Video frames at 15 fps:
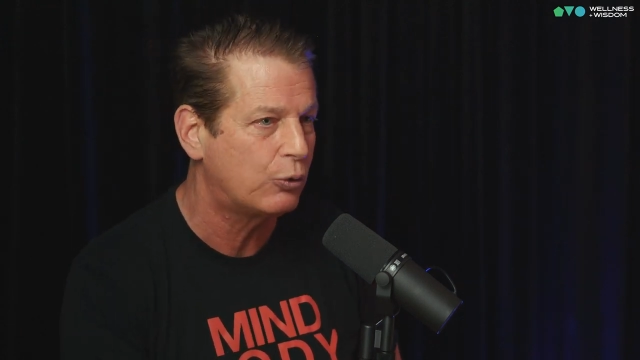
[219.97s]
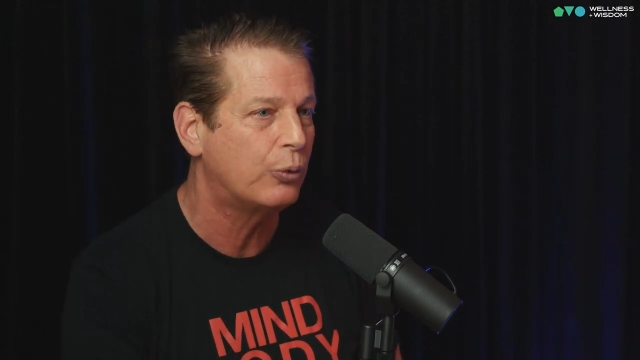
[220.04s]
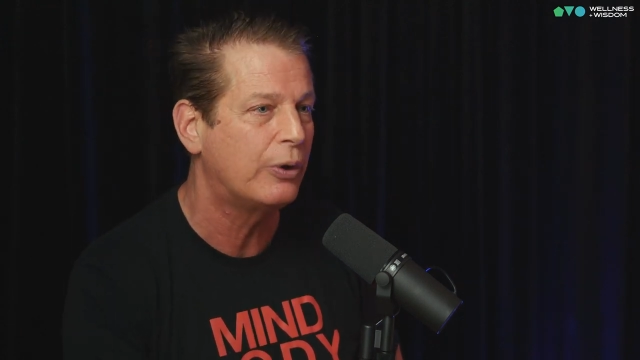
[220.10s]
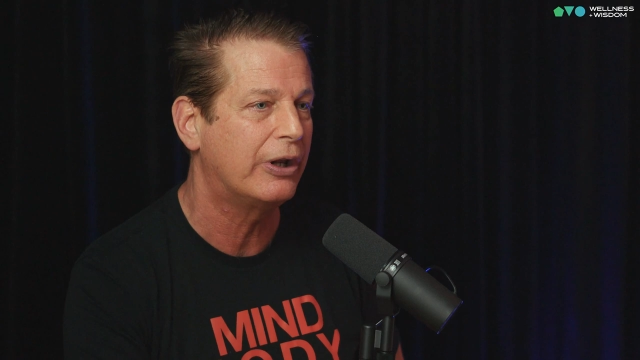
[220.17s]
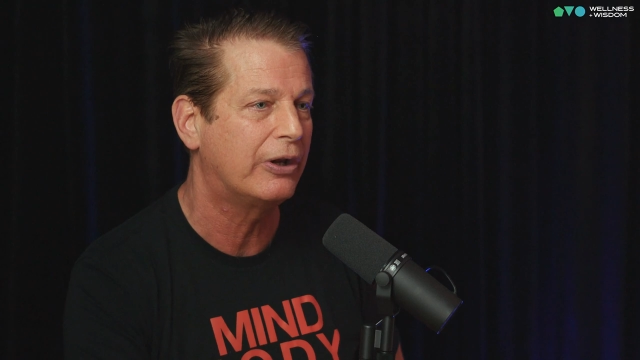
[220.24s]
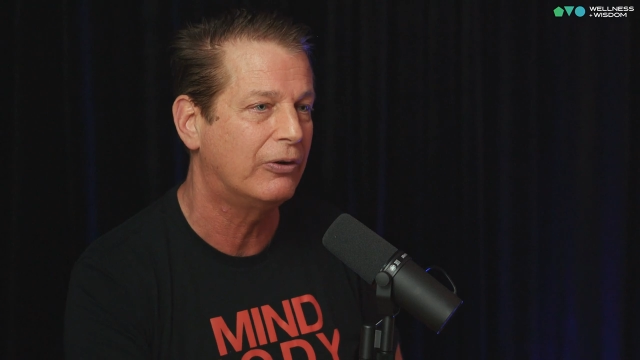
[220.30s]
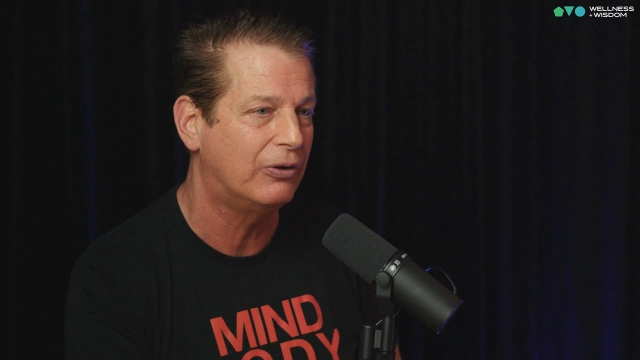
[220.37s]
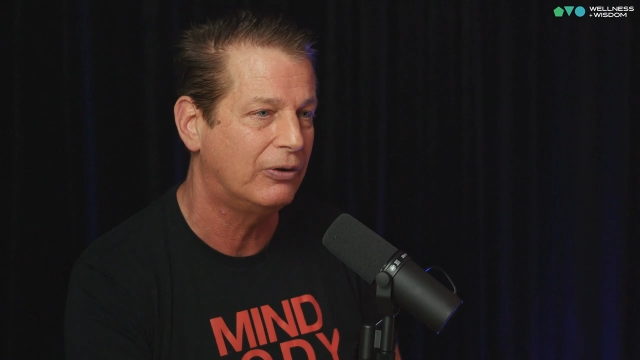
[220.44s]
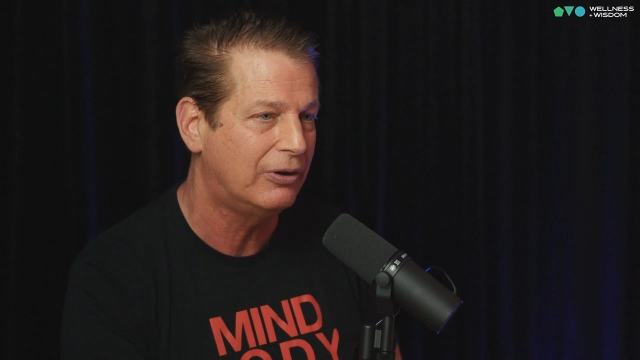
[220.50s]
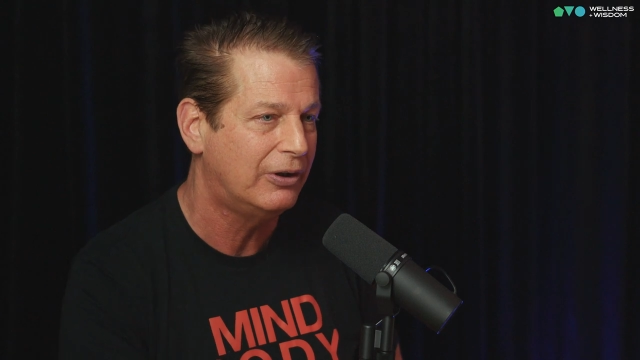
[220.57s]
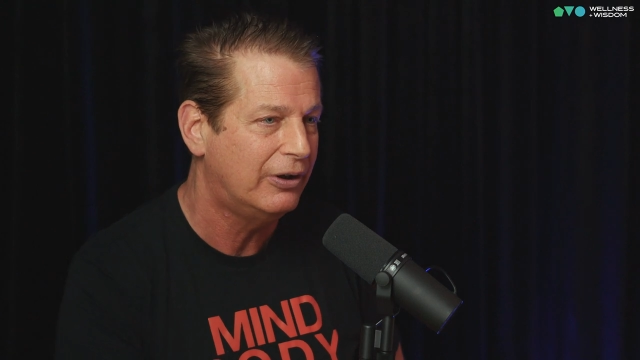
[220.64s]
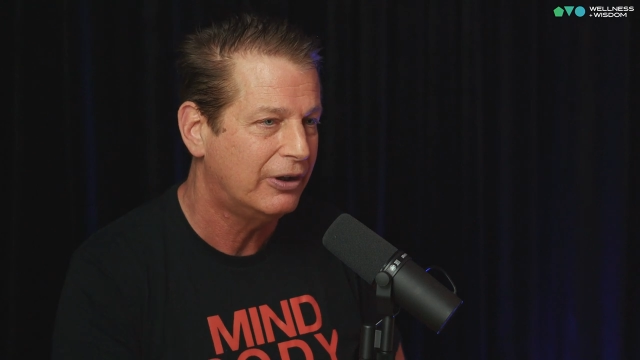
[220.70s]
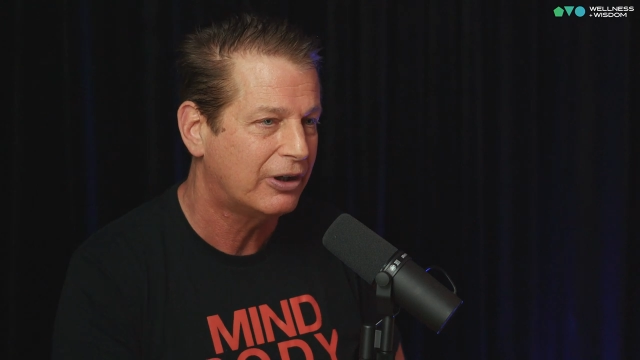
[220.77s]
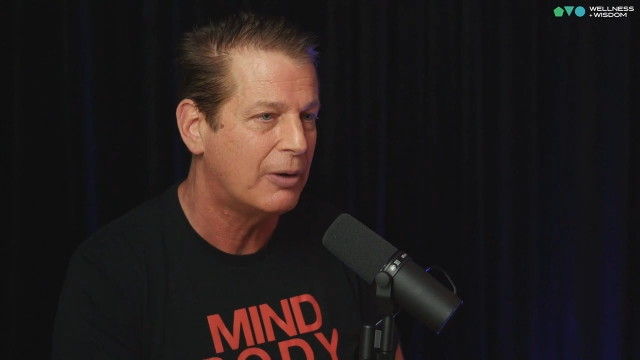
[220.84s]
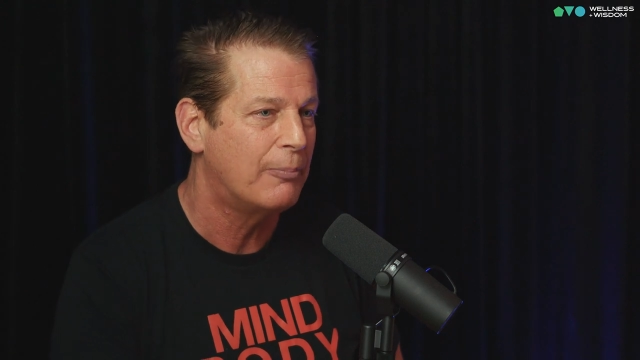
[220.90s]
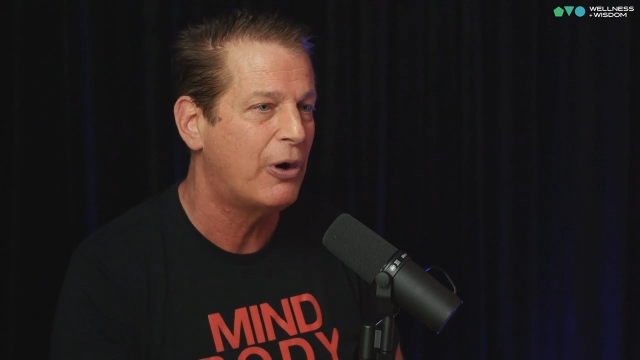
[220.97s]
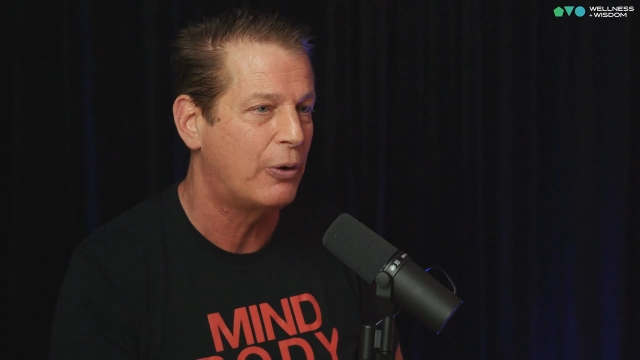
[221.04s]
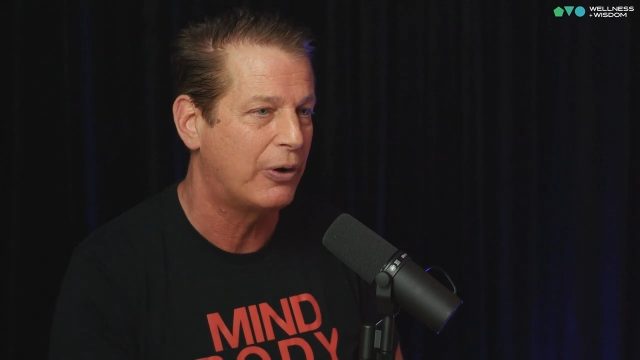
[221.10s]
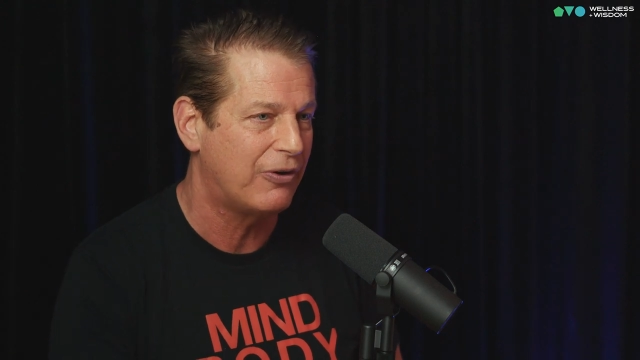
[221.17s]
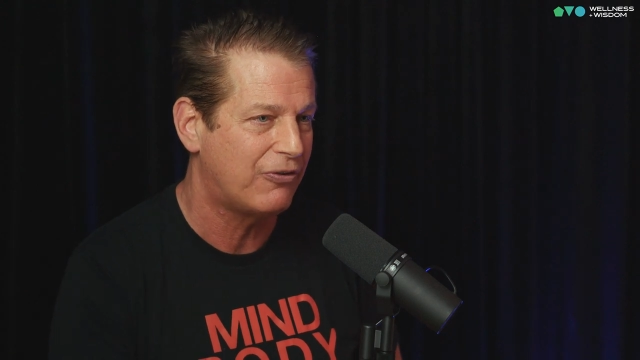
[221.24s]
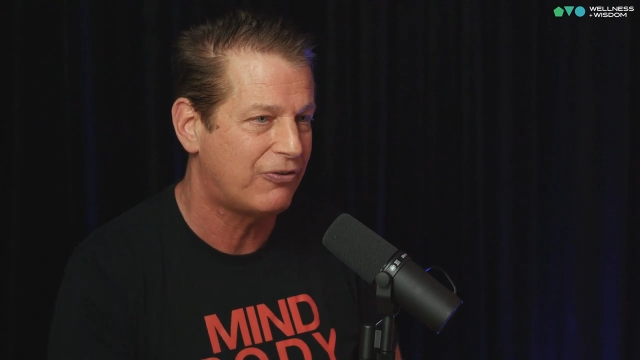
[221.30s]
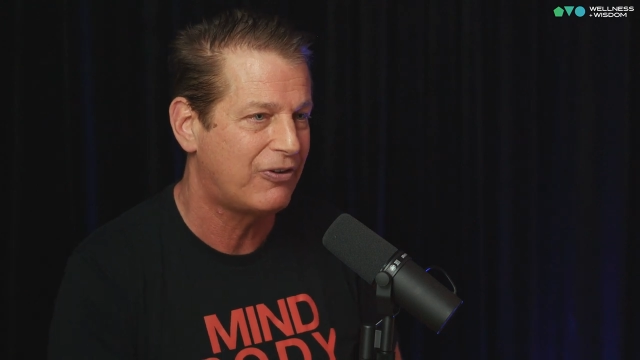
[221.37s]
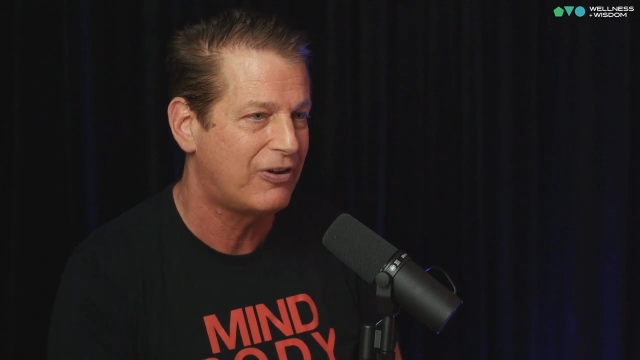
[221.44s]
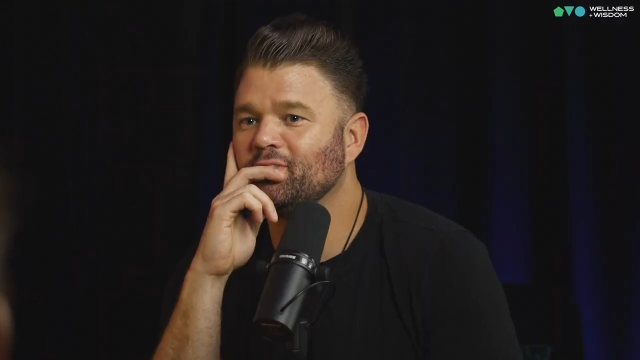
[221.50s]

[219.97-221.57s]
critical components.